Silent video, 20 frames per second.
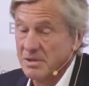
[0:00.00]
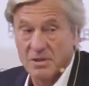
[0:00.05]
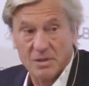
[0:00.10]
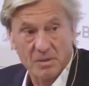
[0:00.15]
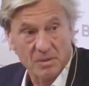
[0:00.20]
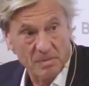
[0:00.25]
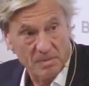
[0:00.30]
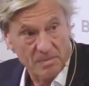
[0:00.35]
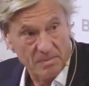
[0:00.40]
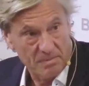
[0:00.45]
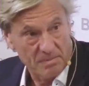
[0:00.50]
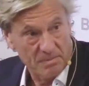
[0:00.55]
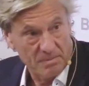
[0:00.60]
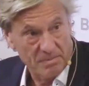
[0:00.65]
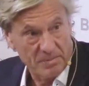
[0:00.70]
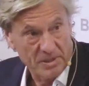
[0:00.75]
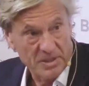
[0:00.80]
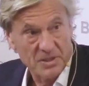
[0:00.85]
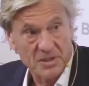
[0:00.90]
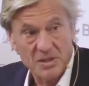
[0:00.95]
to
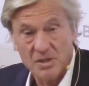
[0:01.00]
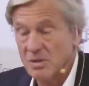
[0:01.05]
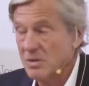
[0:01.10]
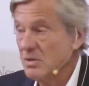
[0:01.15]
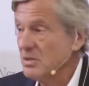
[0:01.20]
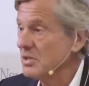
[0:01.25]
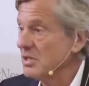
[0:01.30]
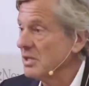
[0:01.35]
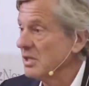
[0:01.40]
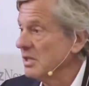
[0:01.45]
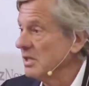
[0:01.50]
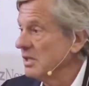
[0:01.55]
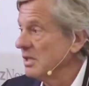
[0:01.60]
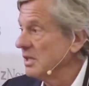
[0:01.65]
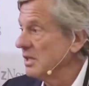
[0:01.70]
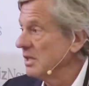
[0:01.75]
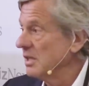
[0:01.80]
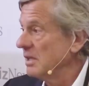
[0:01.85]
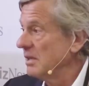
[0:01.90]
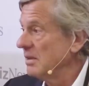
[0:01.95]
BizNews
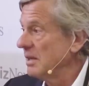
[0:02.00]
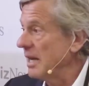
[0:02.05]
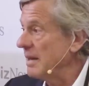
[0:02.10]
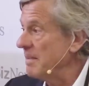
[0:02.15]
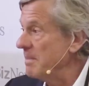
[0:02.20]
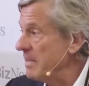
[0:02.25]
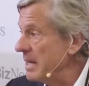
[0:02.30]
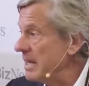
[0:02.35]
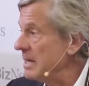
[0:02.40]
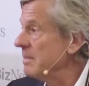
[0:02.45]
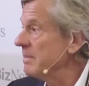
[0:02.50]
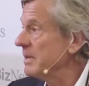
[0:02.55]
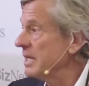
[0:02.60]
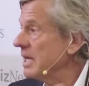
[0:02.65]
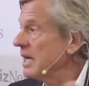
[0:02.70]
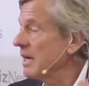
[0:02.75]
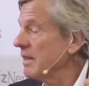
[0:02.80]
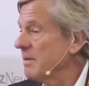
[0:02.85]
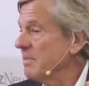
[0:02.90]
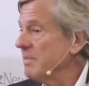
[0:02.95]
and many,
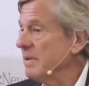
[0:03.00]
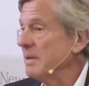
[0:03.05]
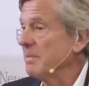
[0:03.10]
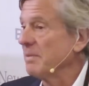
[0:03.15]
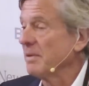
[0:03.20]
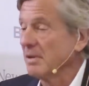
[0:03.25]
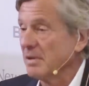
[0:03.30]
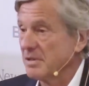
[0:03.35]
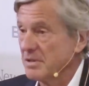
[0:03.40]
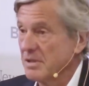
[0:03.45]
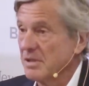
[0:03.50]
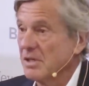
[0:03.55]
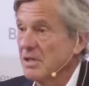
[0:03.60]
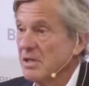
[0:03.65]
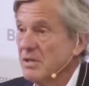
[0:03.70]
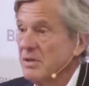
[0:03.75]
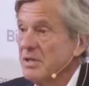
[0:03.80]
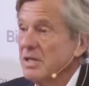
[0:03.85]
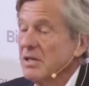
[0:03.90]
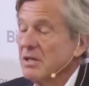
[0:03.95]
many other people,
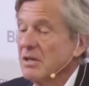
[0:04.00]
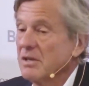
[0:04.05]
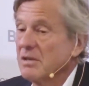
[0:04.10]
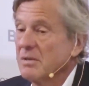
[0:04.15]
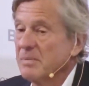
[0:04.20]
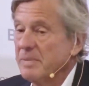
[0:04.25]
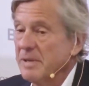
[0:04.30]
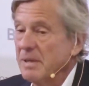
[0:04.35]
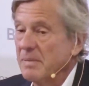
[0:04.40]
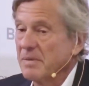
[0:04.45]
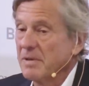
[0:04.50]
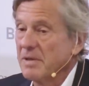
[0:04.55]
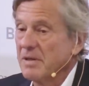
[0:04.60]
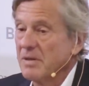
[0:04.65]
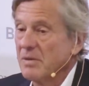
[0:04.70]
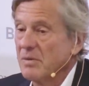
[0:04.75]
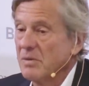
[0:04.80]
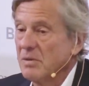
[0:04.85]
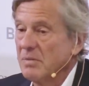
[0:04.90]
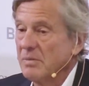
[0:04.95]
including a lot of people
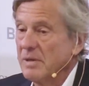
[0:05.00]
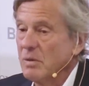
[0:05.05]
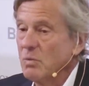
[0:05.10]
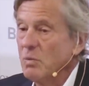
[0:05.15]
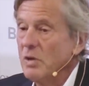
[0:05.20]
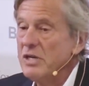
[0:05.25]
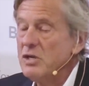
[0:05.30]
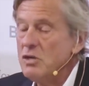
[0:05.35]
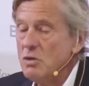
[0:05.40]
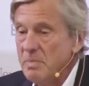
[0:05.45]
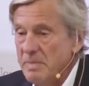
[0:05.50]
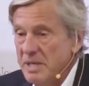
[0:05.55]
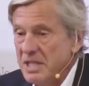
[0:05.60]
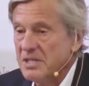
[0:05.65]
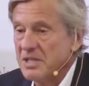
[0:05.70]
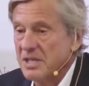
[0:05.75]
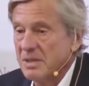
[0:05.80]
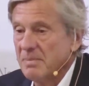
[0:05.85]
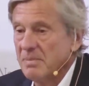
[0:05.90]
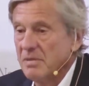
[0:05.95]
in the room. And when you
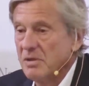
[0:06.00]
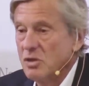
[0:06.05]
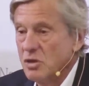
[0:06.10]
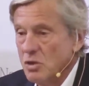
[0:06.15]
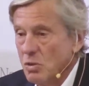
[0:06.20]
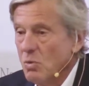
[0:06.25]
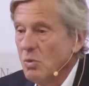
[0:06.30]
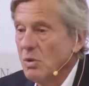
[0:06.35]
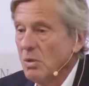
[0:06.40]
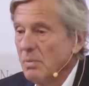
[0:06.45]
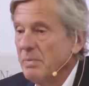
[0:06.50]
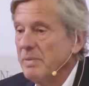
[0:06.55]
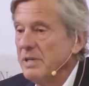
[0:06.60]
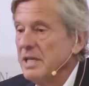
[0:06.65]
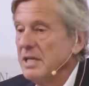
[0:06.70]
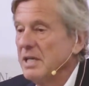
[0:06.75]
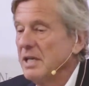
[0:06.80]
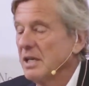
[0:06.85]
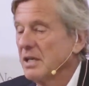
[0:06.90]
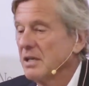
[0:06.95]
meet him, you will
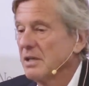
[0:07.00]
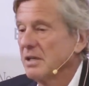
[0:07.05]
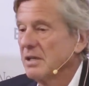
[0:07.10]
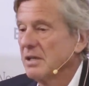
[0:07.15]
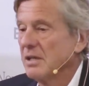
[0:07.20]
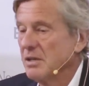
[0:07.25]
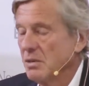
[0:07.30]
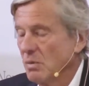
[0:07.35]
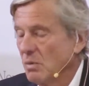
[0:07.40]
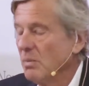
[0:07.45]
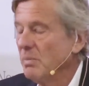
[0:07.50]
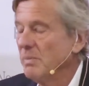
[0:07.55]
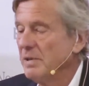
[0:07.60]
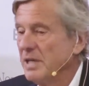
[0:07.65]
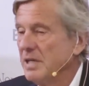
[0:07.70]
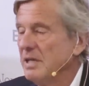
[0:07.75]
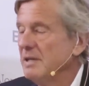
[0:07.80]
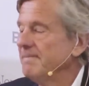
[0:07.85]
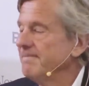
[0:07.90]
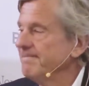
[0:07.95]
be you will
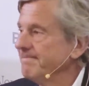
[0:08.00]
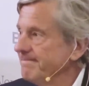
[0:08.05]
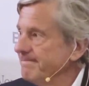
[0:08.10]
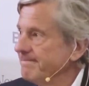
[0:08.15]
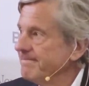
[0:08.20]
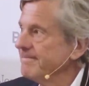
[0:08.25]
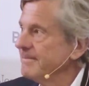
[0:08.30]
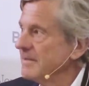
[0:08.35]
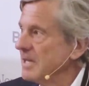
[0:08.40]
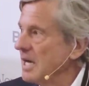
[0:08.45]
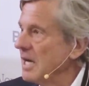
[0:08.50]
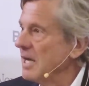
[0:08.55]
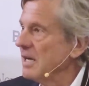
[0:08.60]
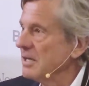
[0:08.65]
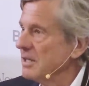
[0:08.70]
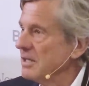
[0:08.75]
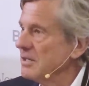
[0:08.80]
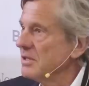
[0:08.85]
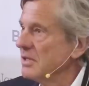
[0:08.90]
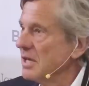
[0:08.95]
be
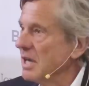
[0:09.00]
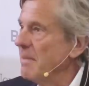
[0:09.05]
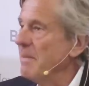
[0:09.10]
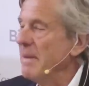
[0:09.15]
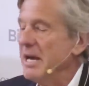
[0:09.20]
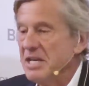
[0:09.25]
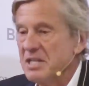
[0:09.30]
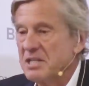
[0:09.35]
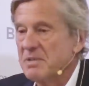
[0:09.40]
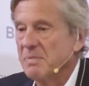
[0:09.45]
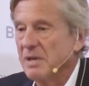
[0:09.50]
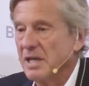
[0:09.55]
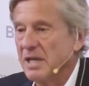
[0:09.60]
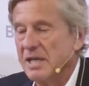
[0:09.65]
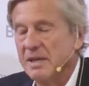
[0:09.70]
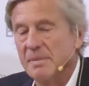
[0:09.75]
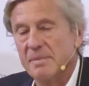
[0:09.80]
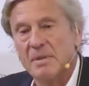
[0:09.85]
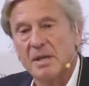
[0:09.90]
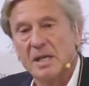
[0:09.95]
amazed
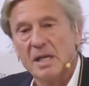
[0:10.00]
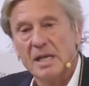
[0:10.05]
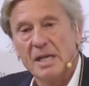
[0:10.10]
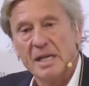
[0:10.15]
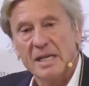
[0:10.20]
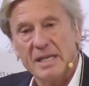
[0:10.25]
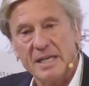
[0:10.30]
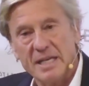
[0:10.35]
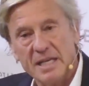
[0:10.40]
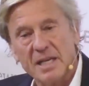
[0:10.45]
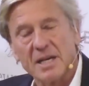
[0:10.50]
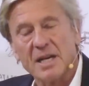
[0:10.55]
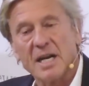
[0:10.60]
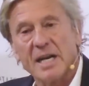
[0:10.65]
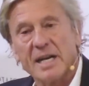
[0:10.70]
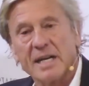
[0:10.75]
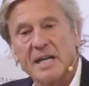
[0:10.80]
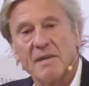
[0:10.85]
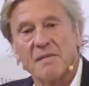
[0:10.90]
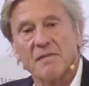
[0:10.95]
by him. He and
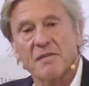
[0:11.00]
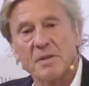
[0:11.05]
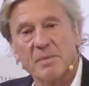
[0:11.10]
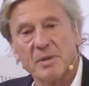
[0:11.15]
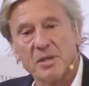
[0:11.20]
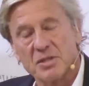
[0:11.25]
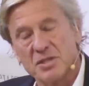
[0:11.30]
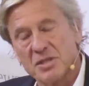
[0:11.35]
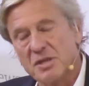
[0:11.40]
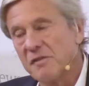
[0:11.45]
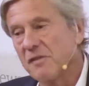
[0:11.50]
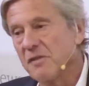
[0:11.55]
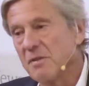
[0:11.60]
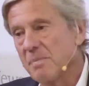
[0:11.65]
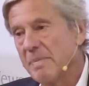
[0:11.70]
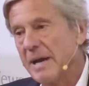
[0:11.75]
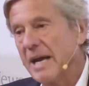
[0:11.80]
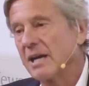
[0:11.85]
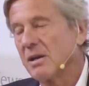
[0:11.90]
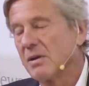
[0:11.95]
I come from the most
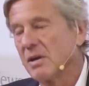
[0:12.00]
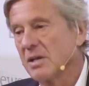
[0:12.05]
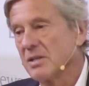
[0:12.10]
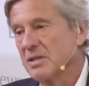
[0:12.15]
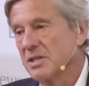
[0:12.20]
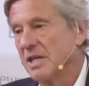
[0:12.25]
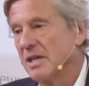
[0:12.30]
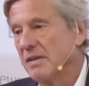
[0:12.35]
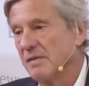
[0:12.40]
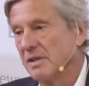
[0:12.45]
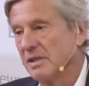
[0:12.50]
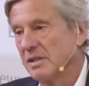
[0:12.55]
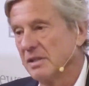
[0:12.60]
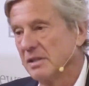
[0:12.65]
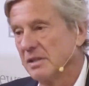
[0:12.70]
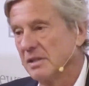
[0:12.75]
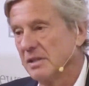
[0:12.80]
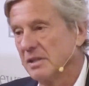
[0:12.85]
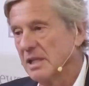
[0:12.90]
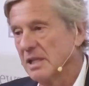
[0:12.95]
different backgrounds ever.
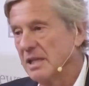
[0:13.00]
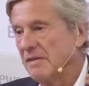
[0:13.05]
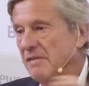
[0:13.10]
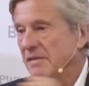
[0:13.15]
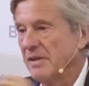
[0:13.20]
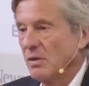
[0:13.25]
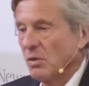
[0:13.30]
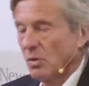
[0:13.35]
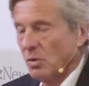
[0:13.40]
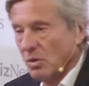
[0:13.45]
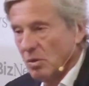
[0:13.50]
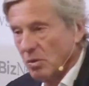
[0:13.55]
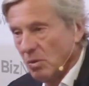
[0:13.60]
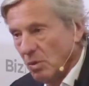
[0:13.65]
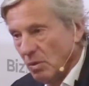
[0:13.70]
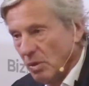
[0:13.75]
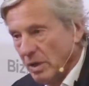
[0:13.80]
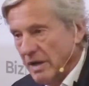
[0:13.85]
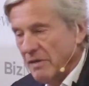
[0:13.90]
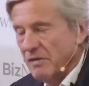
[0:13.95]
I've had
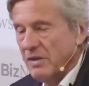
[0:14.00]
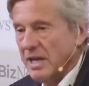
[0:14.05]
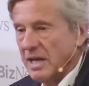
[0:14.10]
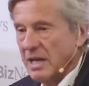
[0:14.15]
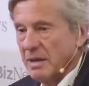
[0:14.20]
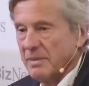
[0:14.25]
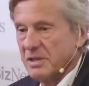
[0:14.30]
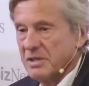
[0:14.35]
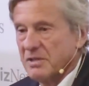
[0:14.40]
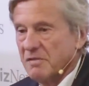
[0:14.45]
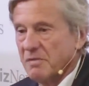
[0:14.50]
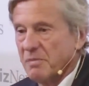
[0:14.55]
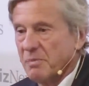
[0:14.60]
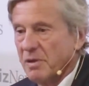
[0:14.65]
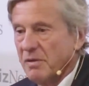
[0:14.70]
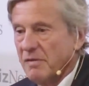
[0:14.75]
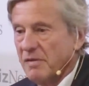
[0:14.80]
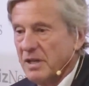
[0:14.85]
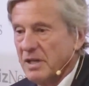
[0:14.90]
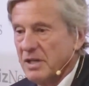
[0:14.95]
every element of
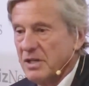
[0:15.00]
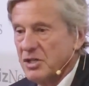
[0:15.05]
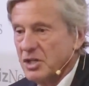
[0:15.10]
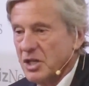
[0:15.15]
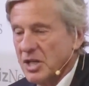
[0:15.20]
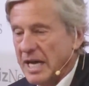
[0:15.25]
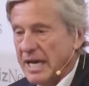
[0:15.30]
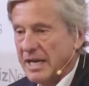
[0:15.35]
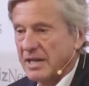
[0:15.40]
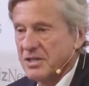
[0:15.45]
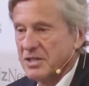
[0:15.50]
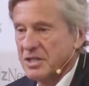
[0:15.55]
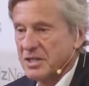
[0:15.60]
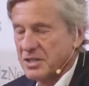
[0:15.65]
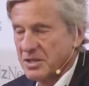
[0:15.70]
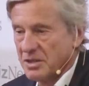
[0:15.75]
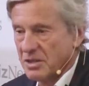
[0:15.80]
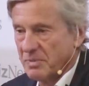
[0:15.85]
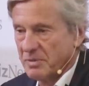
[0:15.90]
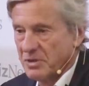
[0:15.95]
privilege and
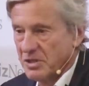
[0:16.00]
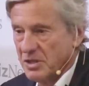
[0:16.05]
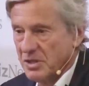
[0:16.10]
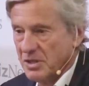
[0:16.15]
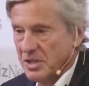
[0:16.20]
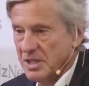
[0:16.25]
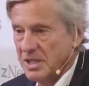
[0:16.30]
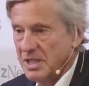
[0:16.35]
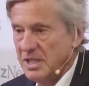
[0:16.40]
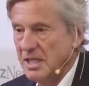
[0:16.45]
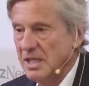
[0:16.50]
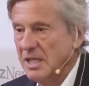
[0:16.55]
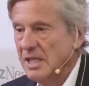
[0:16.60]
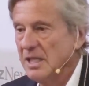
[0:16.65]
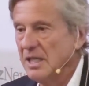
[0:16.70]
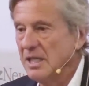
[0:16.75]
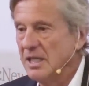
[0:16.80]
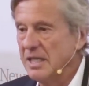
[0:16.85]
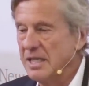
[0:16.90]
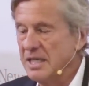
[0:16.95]
access and opportunity,
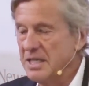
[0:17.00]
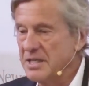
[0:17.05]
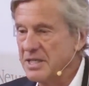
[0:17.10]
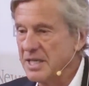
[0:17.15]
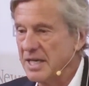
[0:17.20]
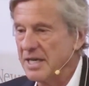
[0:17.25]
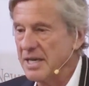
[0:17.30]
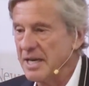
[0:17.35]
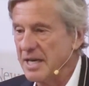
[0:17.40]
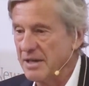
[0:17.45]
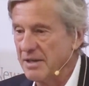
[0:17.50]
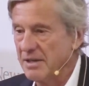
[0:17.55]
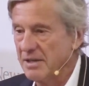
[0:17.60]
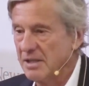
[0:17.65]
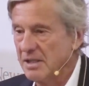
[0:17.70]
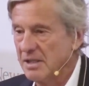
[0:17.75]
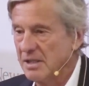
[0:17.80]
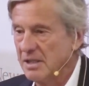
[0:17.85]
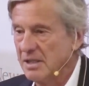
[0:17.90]
he's had none.